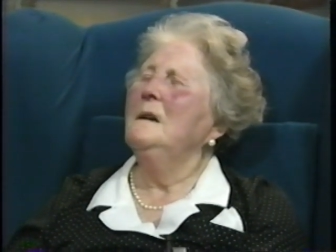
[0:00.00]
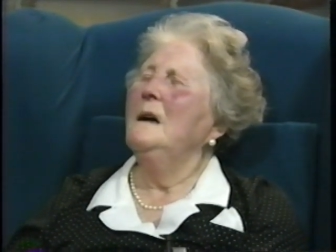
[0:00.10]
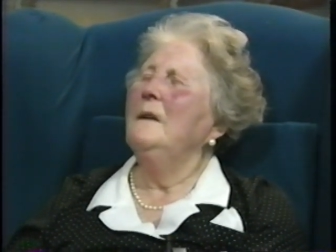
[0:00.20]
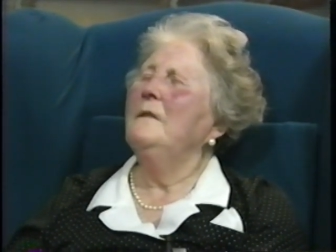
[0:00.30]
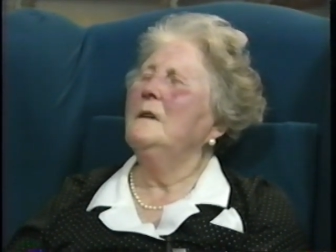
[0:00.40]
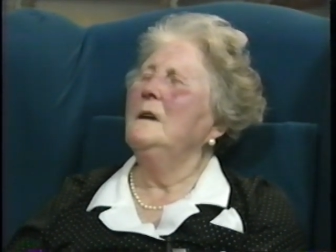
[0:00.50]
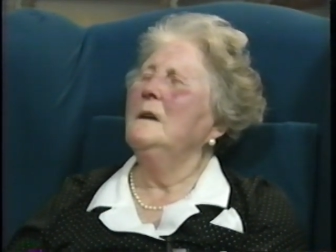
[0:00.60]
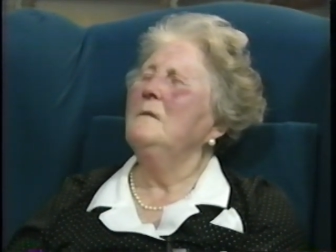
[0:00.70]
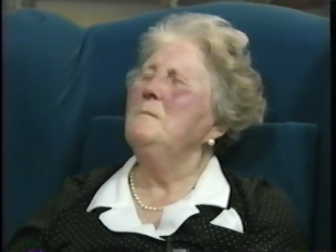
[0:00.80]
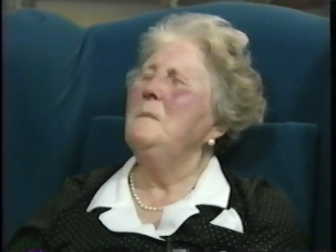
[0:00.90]
I forgot,
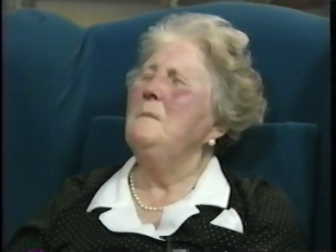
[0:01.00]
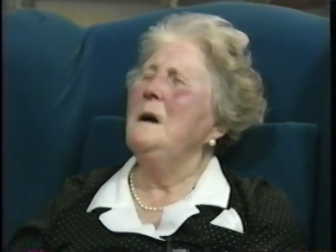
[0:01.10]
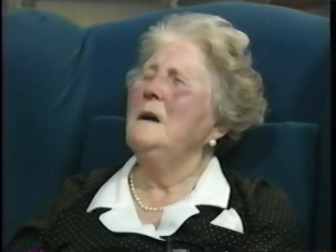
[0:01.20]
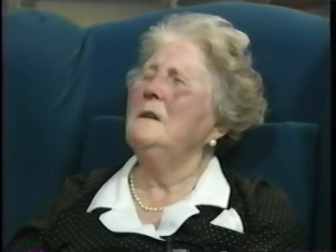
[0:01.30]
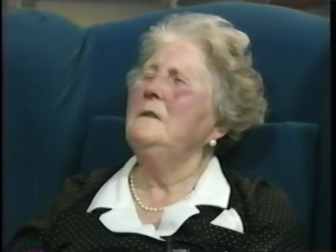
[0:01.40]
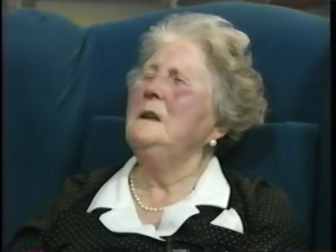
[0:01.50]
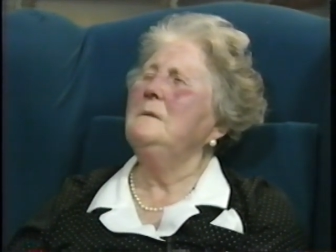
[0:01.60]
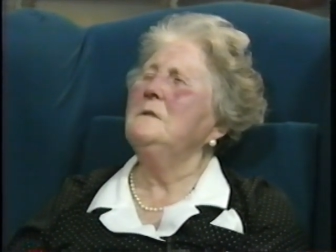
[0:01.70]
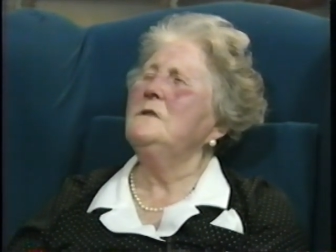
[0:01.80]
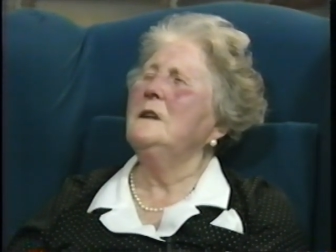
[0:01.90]
Marguerite
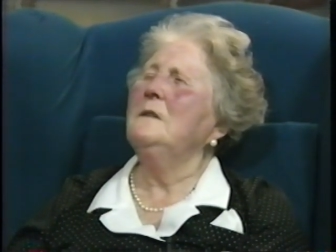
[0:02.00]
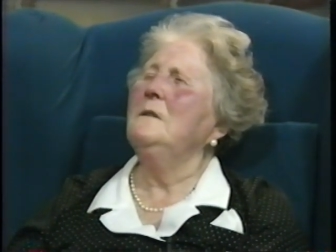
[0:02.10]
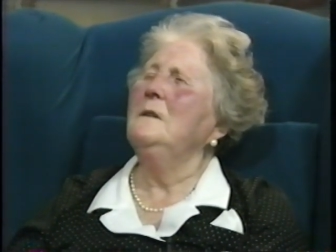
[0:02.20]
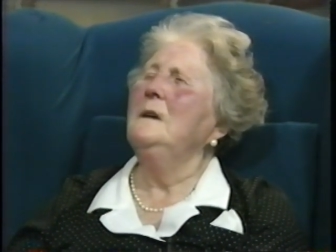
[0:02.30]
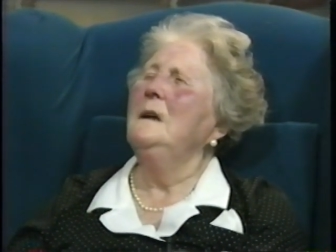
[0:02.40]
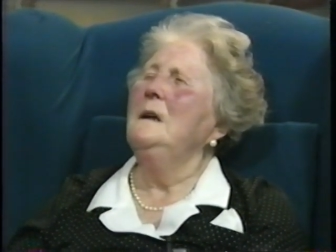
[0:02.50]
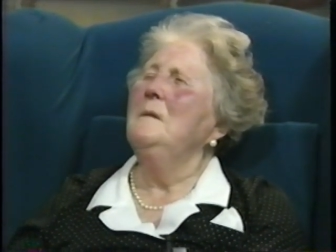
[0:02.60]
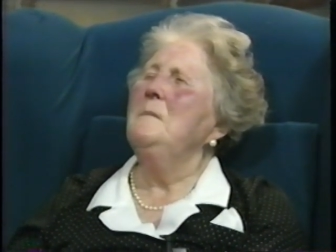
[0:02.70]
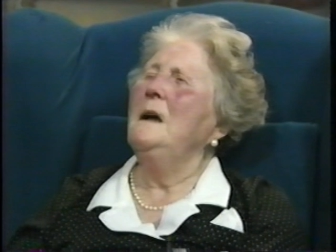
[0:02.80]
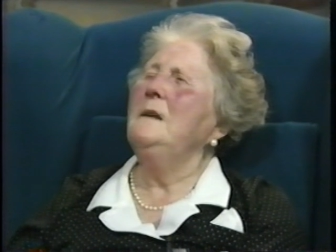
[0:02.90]
was she called?
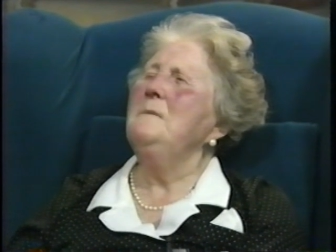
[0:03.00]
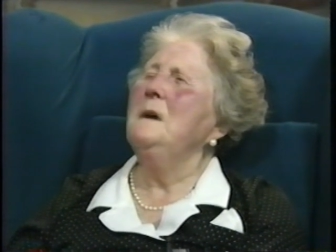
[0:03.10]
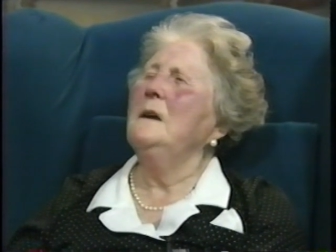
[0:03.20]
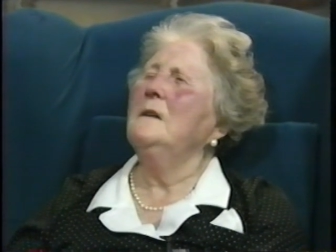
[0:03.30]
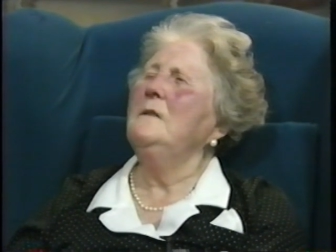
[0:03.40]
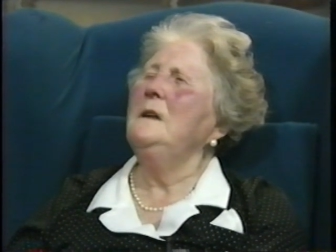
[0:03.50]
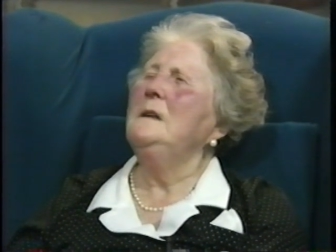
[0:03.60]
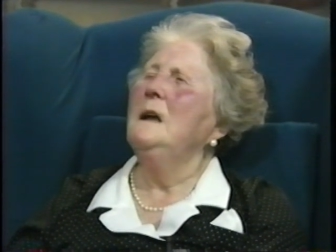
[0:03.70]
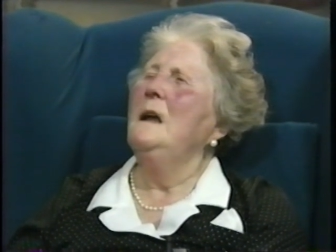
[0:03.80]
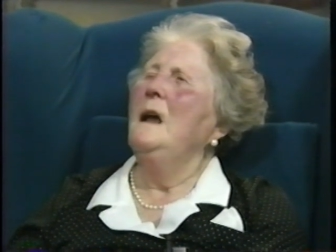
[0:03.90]
Marie Marguerite,
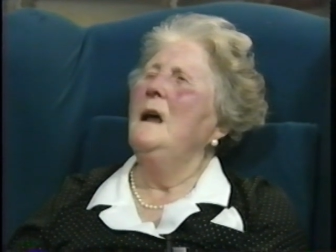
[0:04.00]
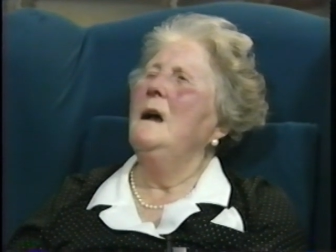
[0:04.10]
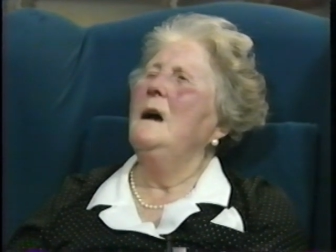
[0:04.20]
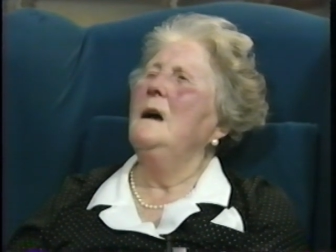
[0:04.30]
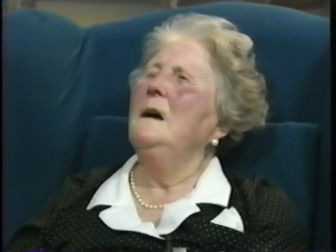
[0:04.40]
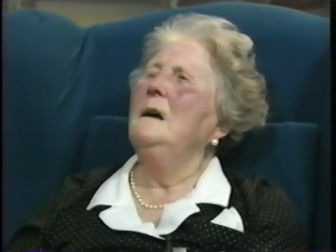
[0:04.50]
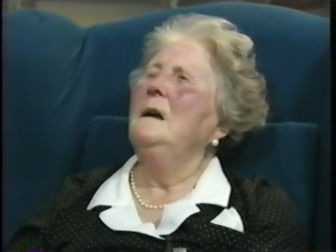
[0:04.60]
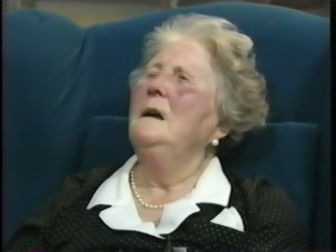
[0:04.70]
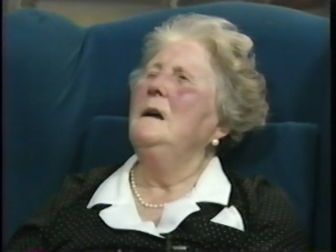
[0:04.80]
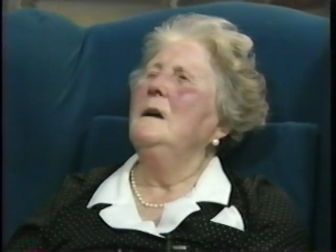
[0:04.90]

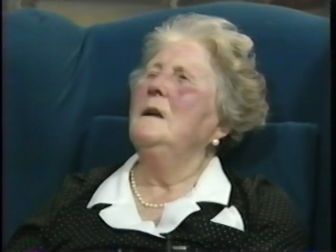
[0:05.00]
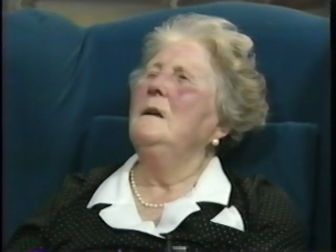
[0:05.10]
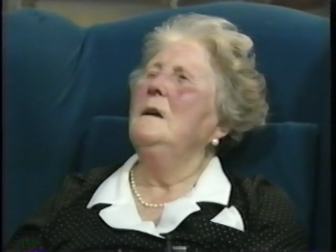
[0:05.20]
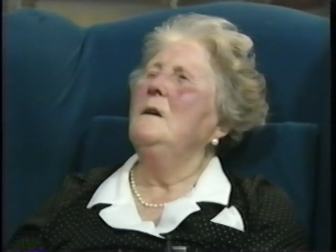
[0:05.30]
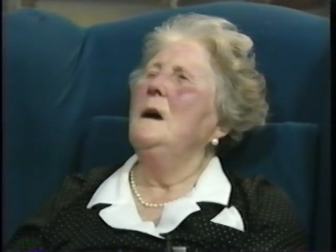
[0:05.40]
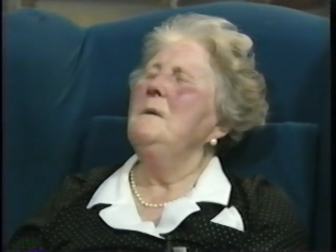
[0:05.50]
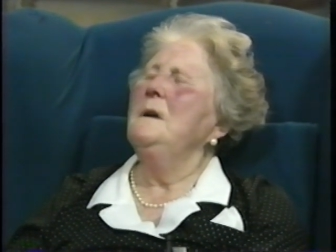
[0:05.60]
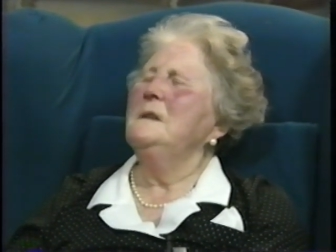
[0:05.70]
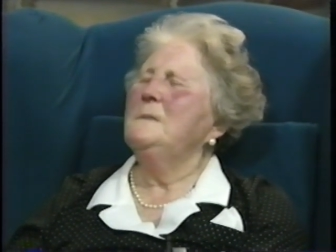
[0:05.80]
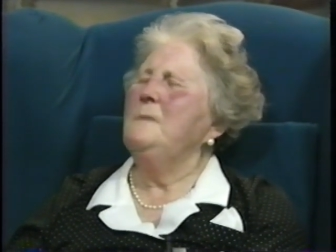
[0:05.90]

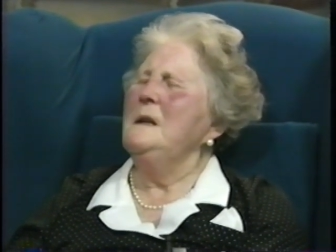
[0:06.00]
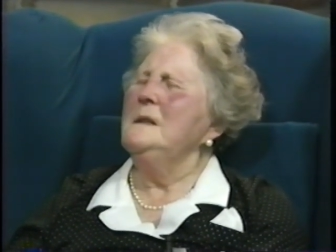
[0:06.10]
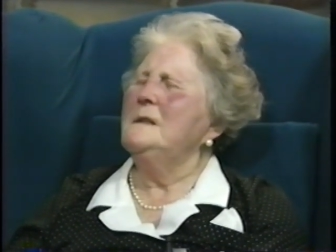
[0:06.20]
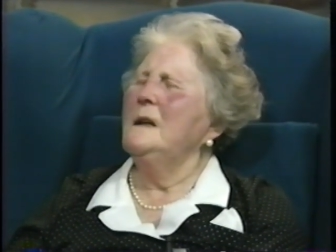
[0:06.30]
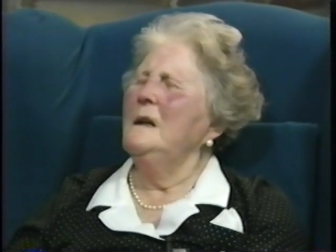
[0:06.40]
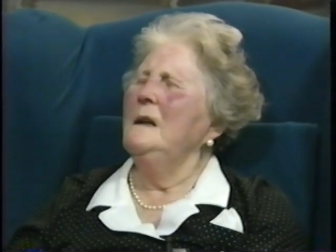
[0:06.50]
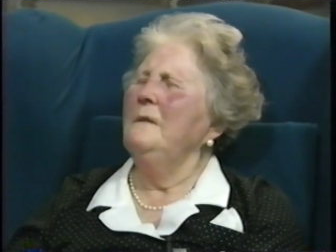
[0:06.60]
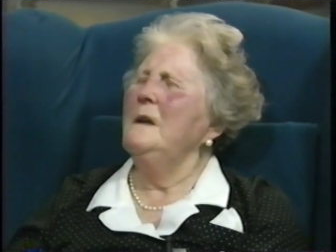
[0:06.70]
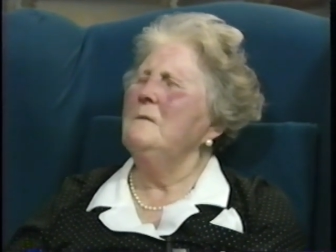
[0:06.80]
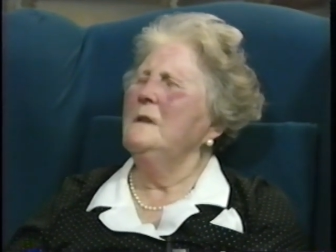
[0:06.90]
a spinster
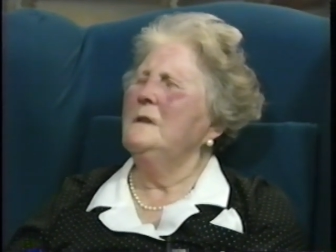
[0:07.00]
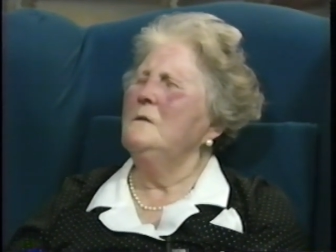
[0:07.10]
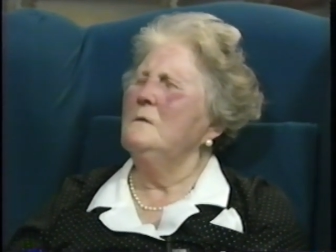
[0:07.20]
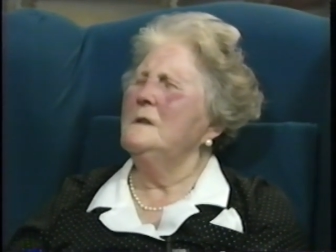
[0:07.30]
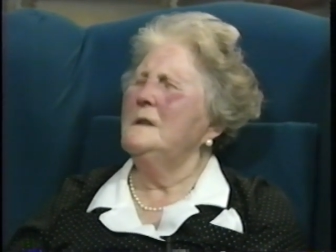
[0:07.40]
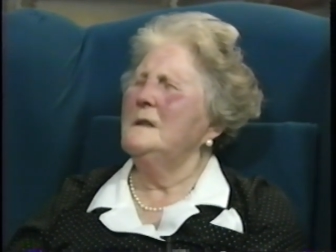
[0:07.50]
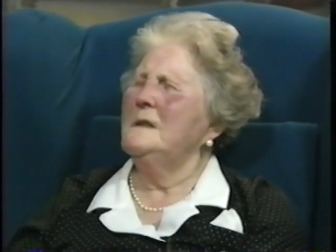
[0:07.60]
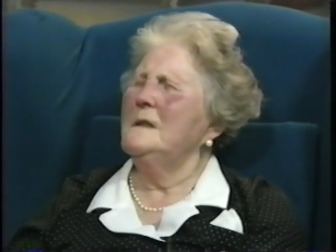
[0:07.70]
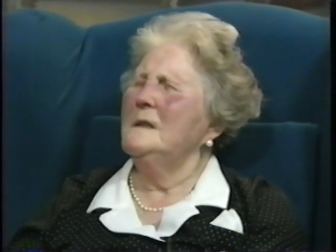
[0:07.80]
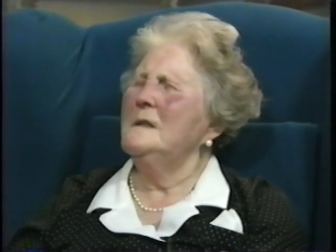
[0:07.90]
living with two
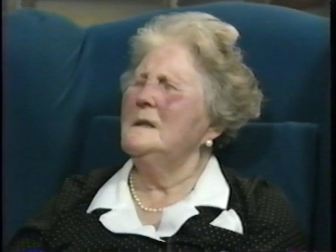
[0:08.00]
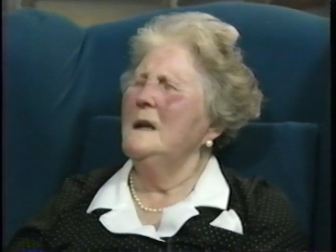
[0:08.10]
sisters